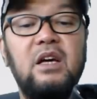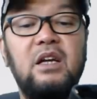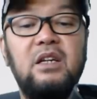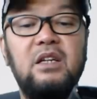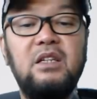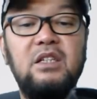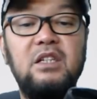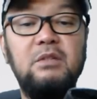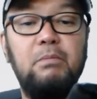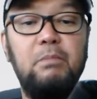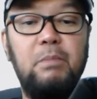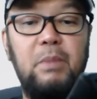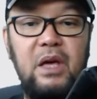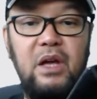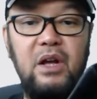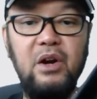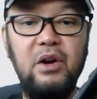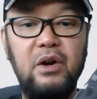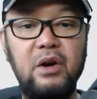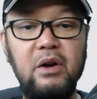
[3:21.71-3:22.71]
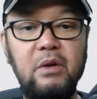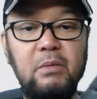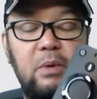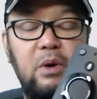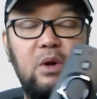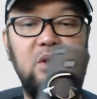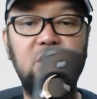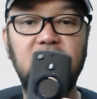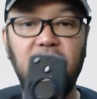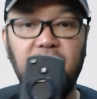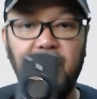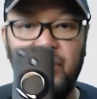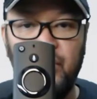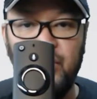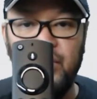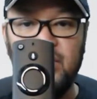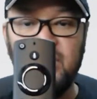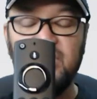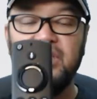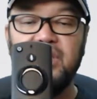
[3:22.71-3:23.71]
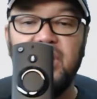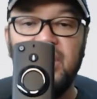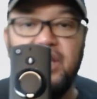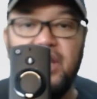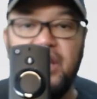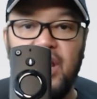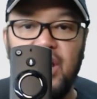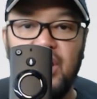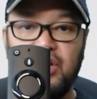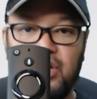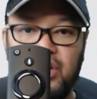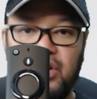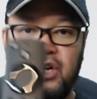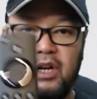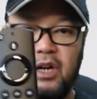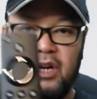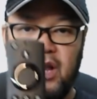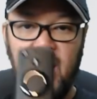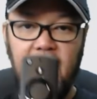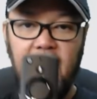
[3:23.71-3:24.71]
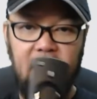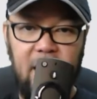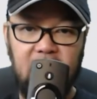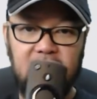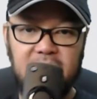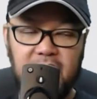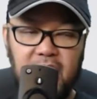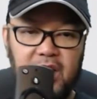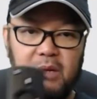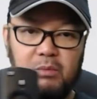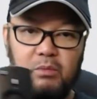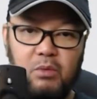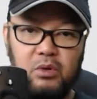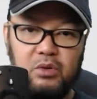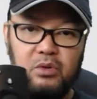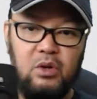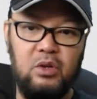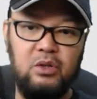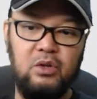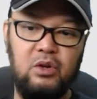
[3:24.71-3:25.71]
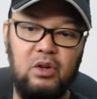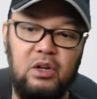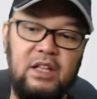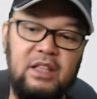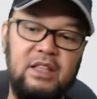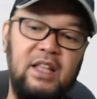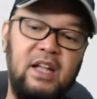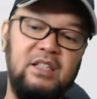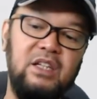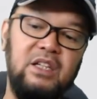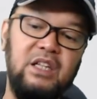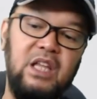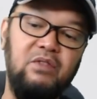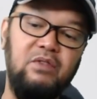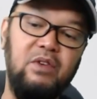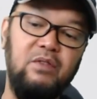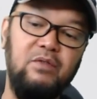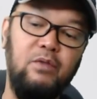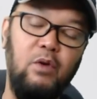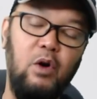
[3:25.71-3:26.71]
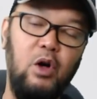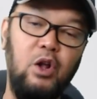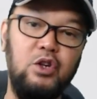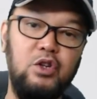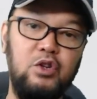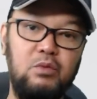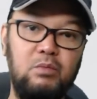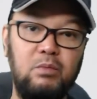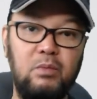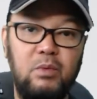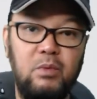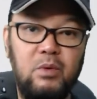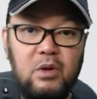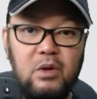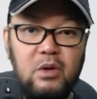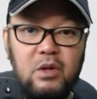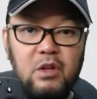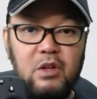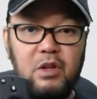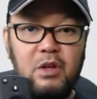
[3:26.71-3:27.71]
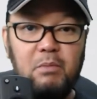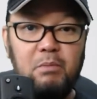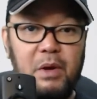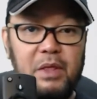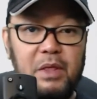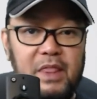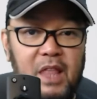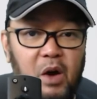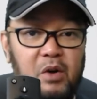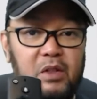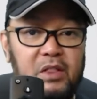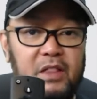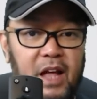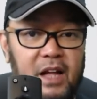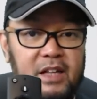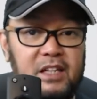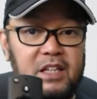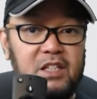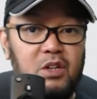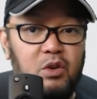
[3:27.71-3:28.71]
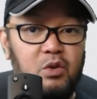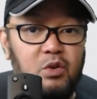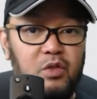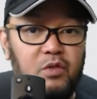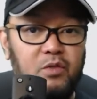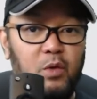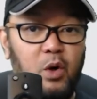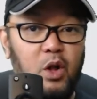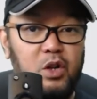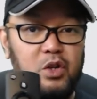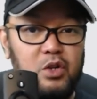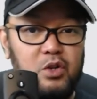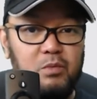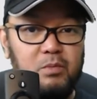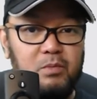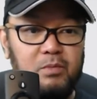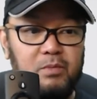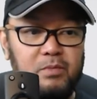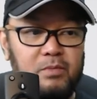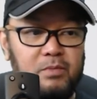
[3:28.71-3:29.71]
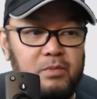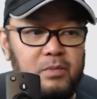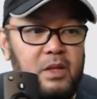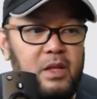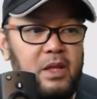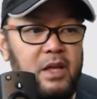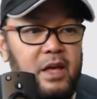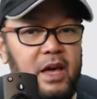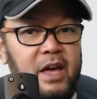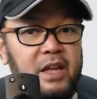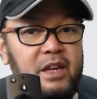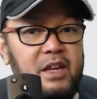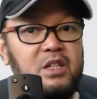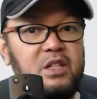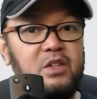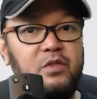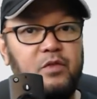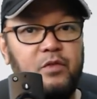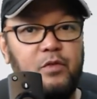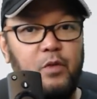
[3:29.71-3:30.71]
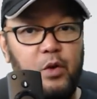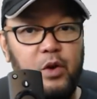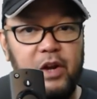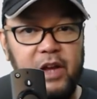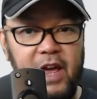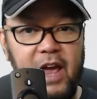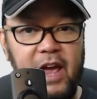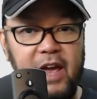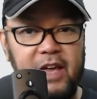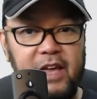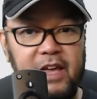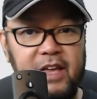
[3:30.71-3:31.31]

This is bigger because the first generation Alexa remote control, it doesn't have a volume. But now it has its own volume. And it's four K.